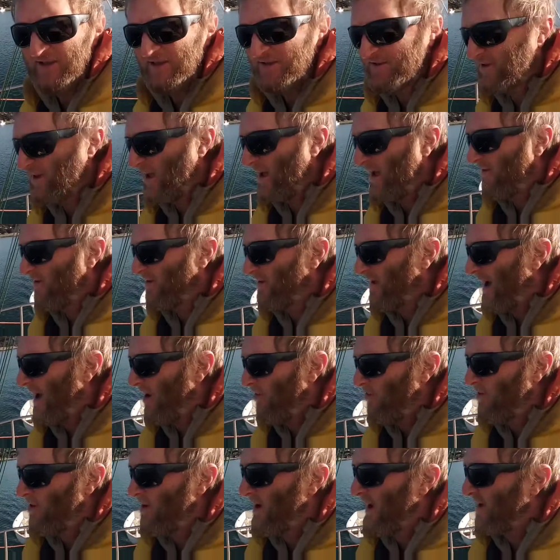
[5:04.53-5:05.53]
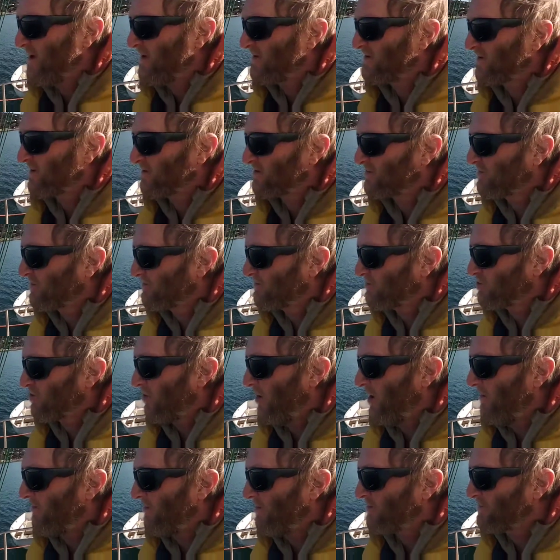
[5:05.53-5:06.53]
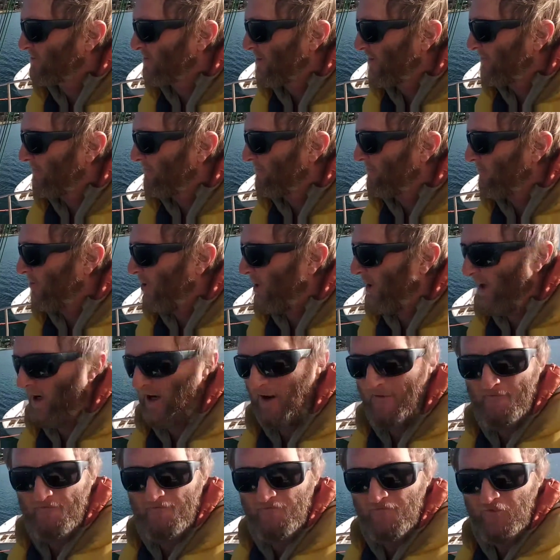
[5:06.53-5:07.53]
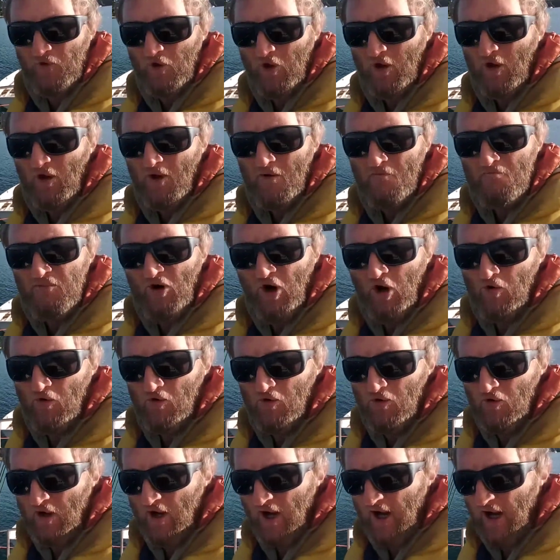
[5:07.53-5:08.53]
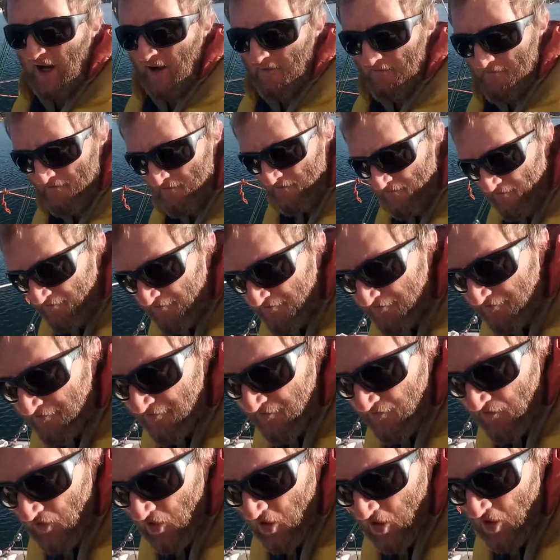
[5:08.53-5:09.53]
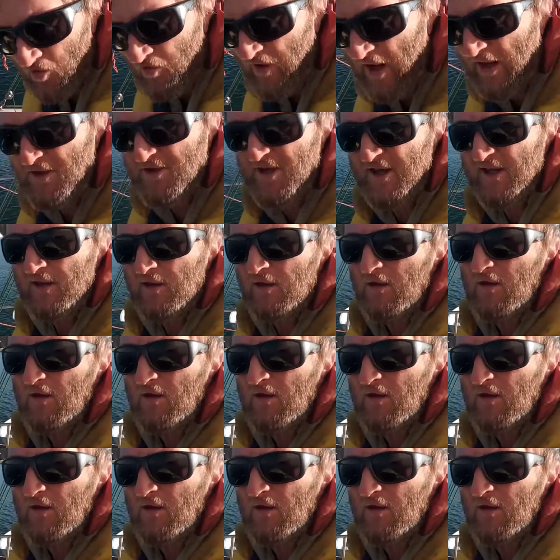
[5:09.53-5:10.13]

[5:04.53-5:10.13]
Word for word: yesterday, there's 186 subscribers to my, um, boat um, renting,